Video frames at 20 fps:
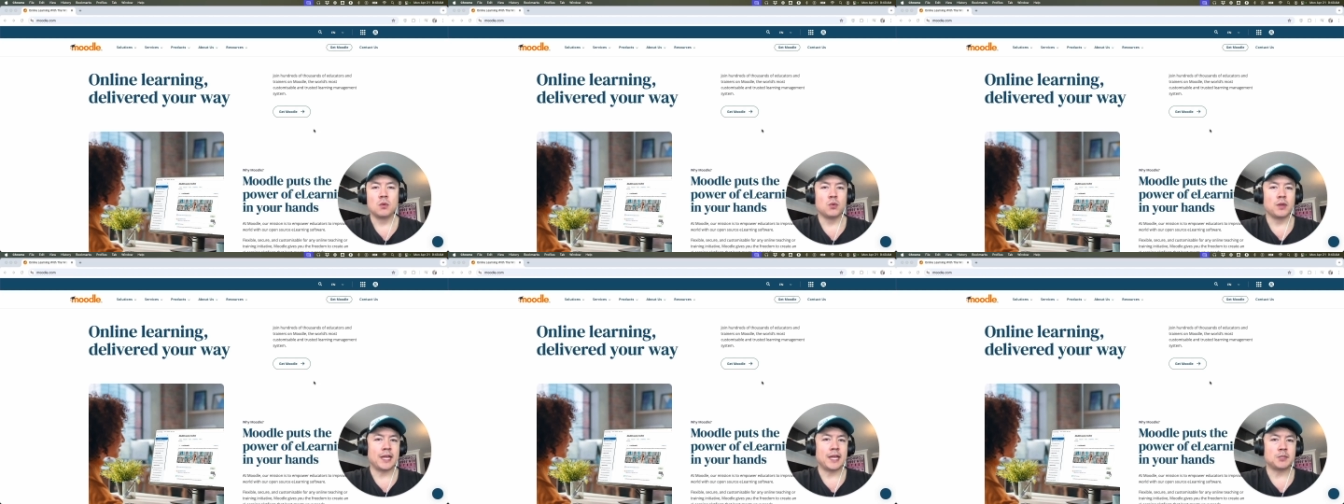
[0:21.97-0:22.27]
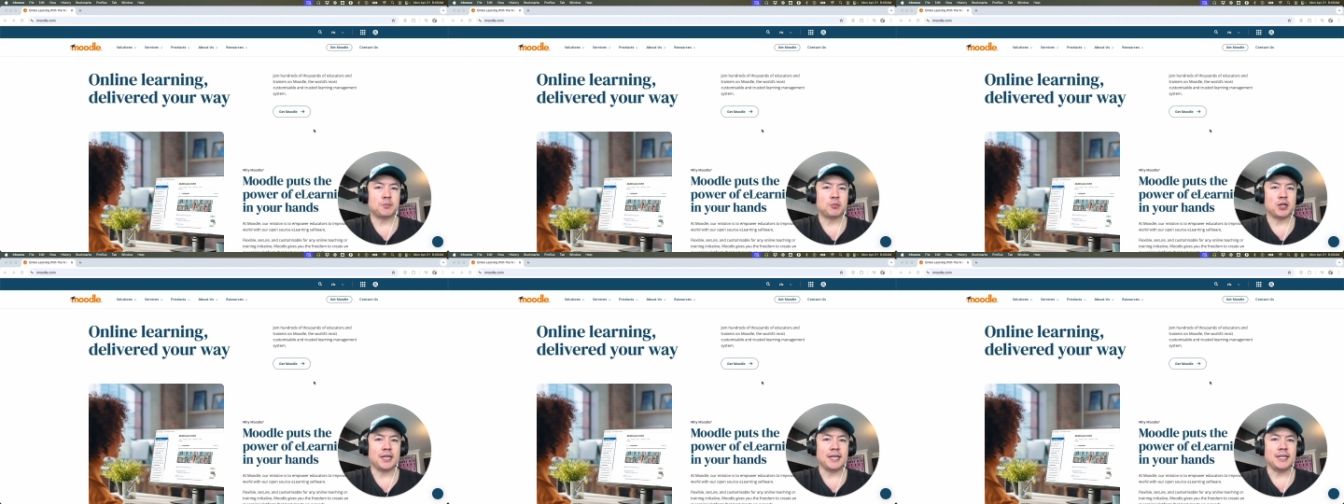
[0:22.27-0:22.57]
Well,
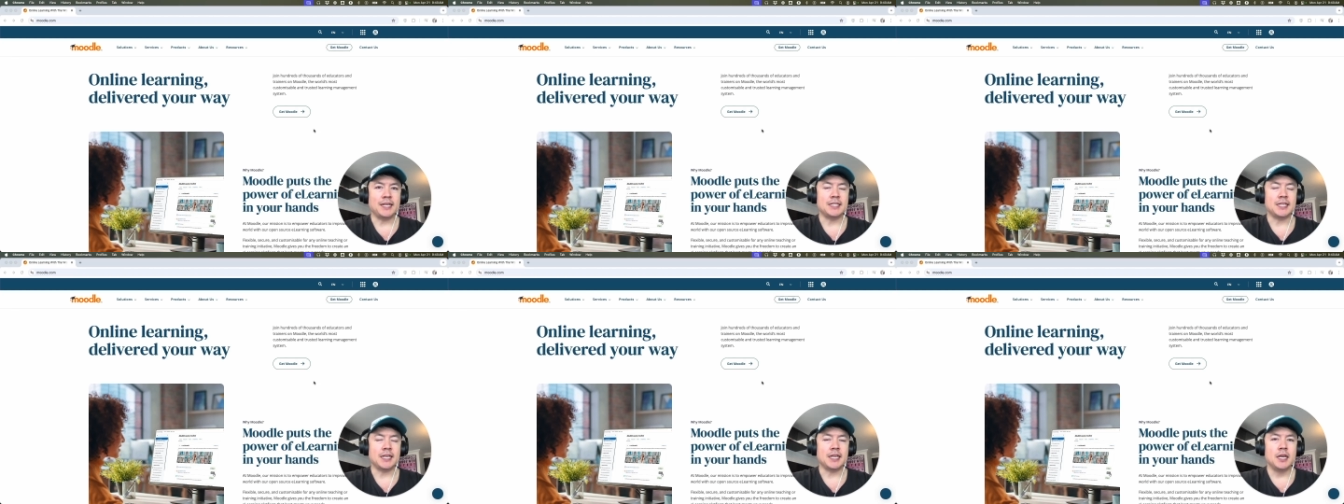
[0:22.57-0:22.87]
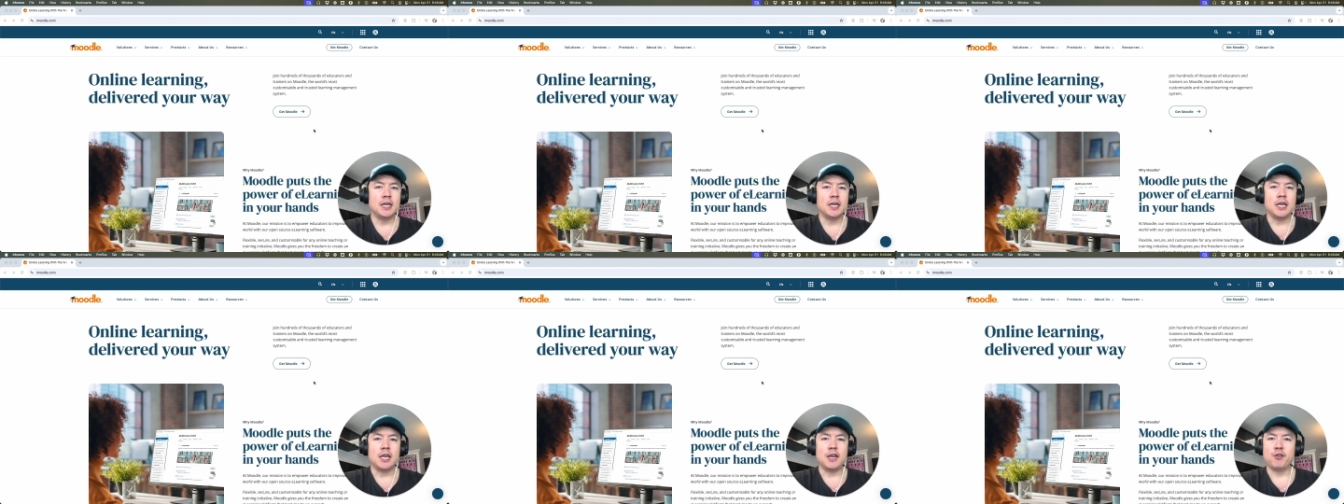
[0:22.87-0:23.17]
that's pretty
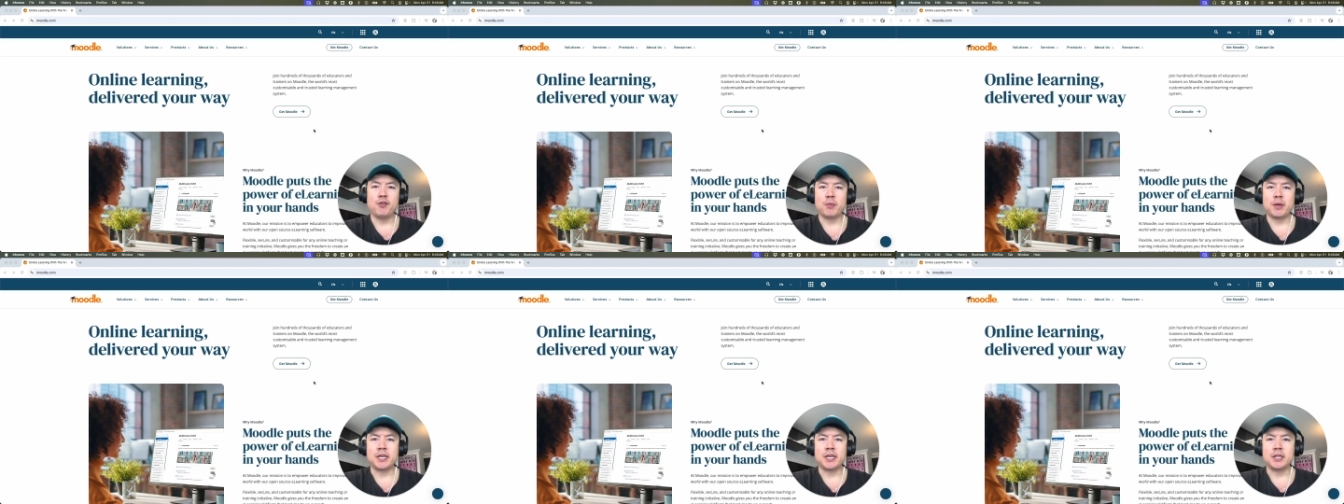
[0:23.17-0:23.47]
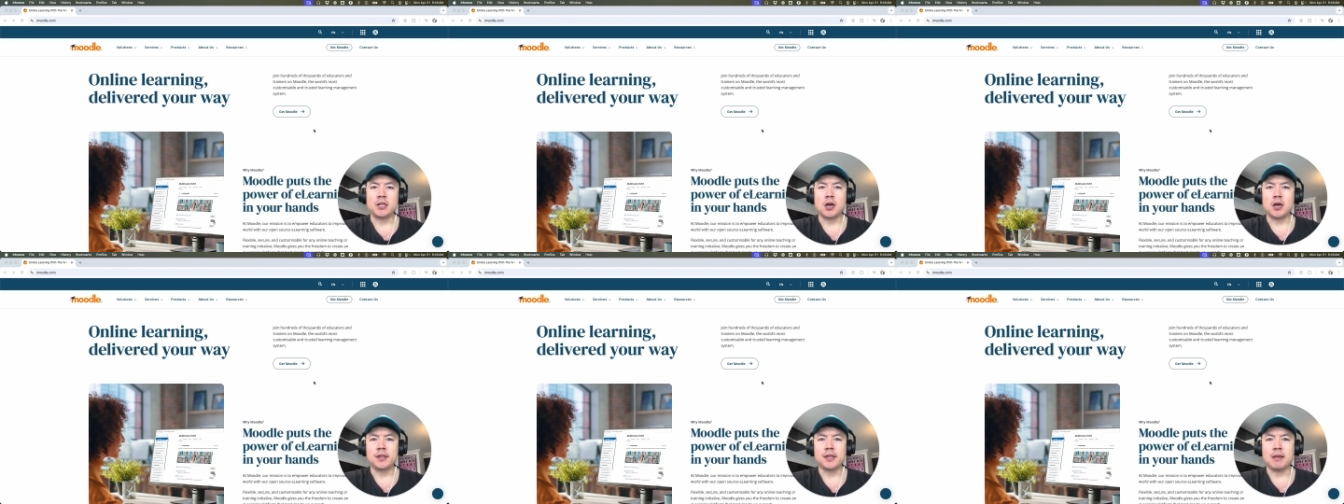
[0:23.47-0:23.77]
easy. If you're running
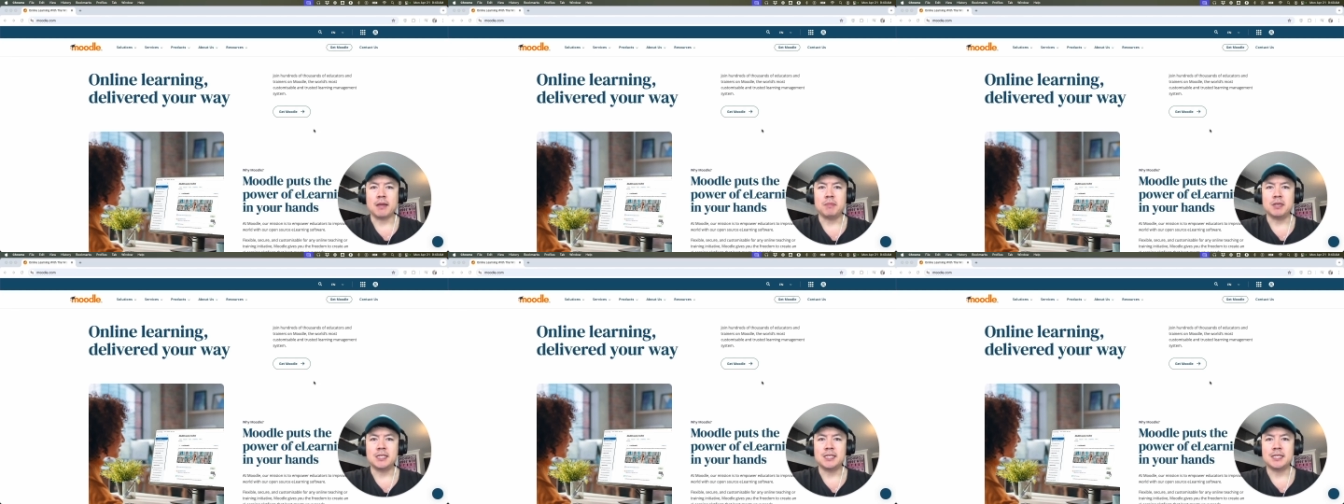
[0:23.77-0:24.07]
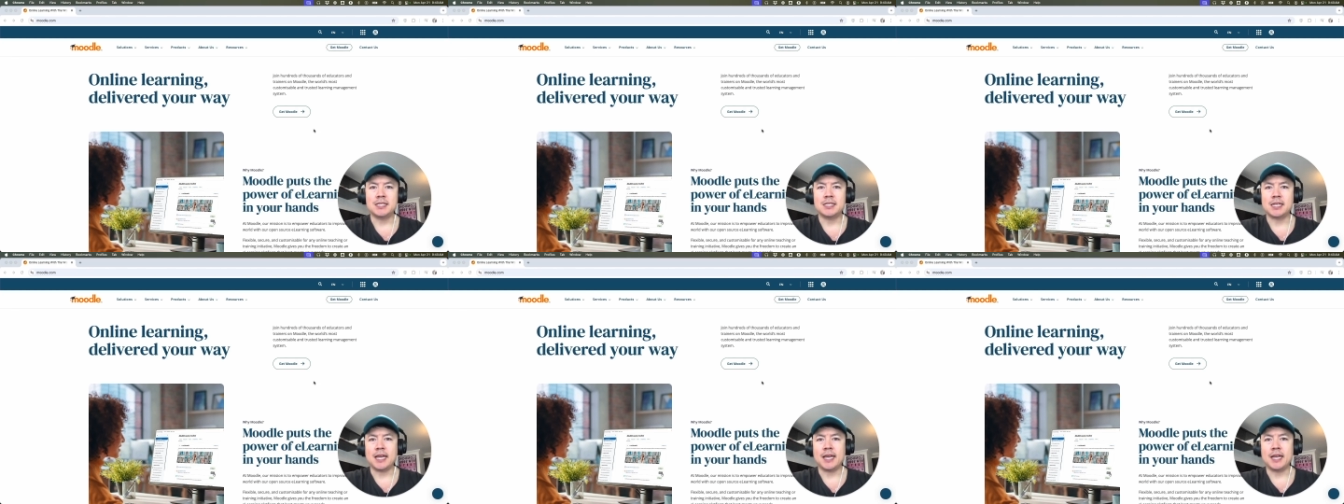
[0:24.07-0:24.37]
an online
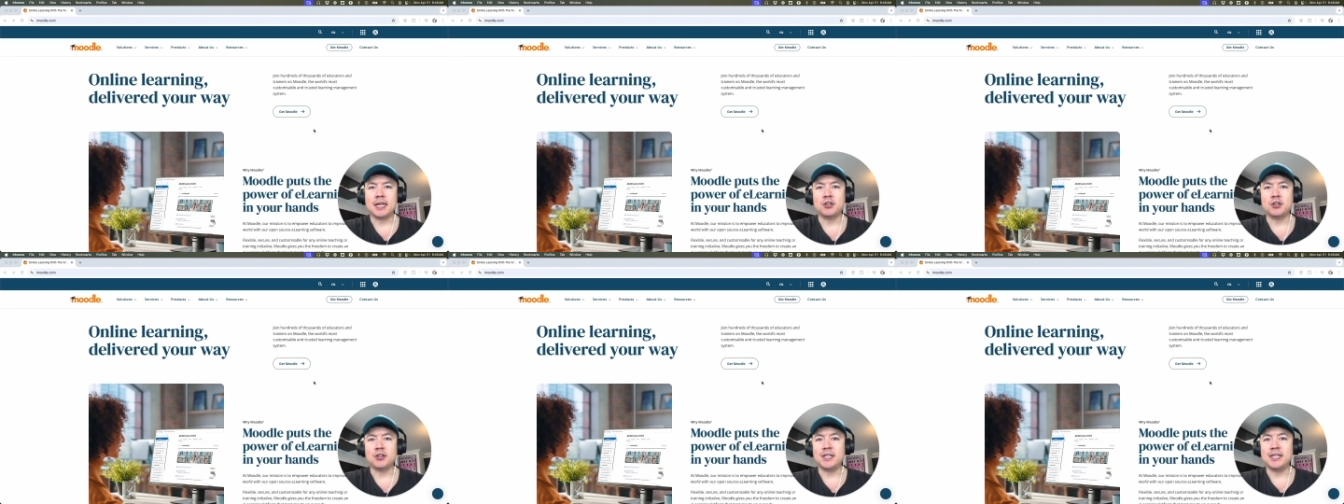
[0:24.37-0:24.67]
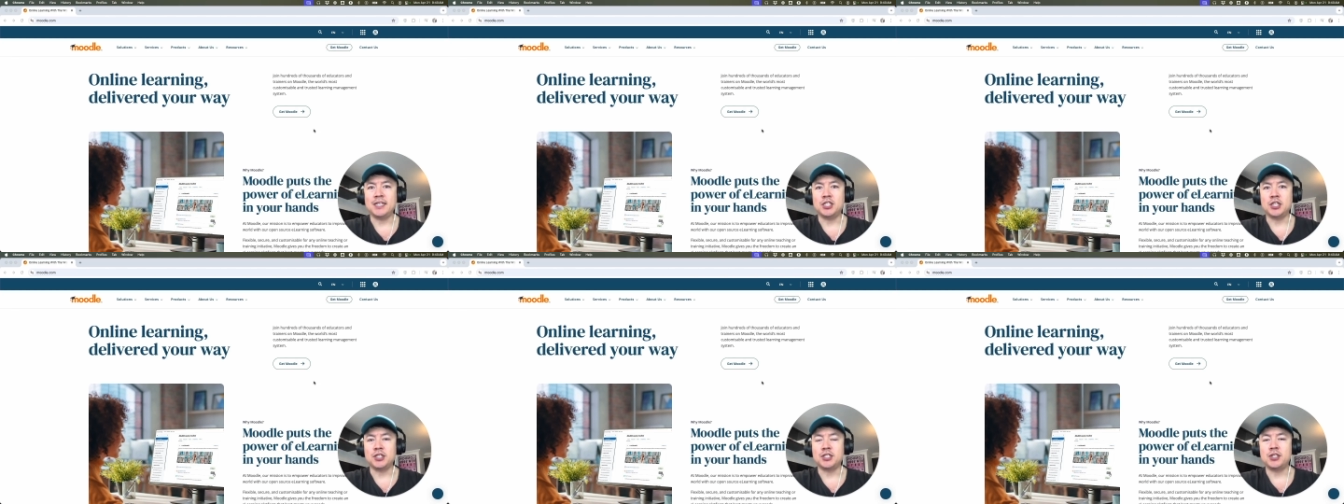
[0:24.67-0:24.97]
business and you're
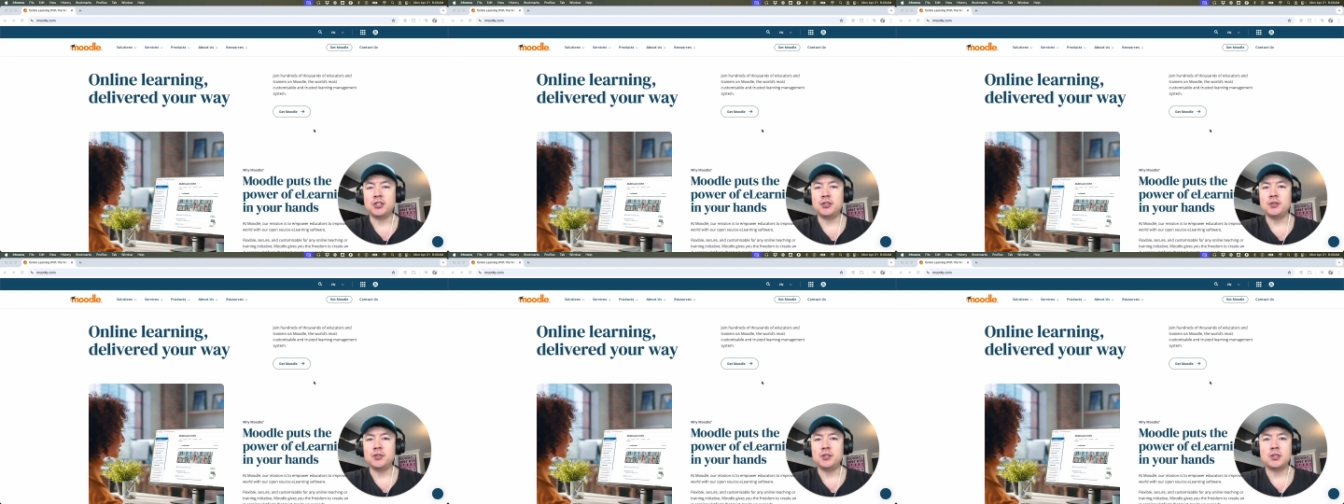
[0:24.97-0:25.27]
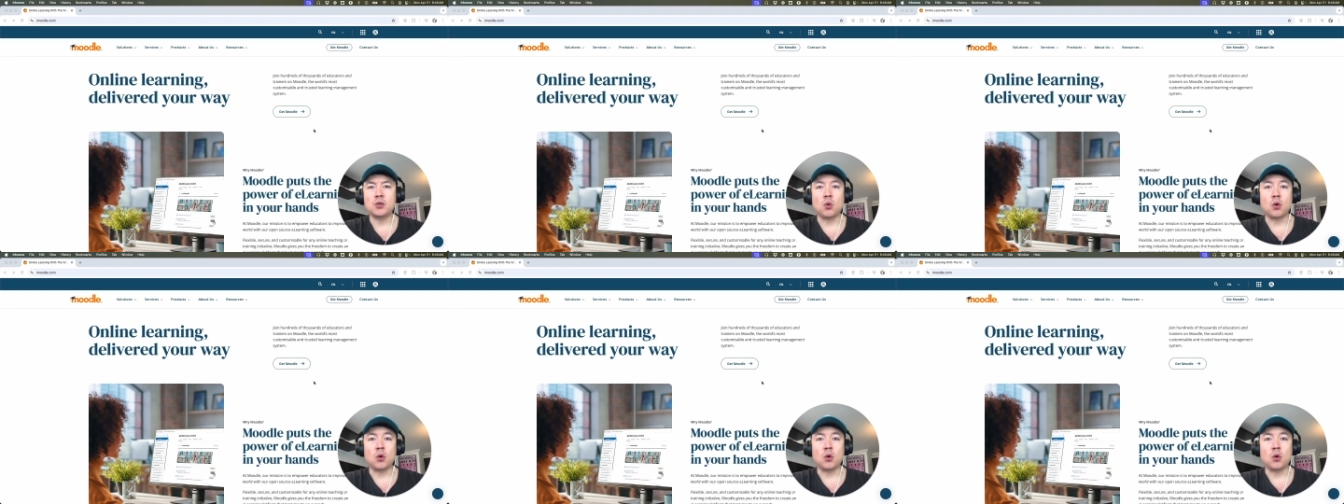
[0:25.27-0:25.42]
teaching students,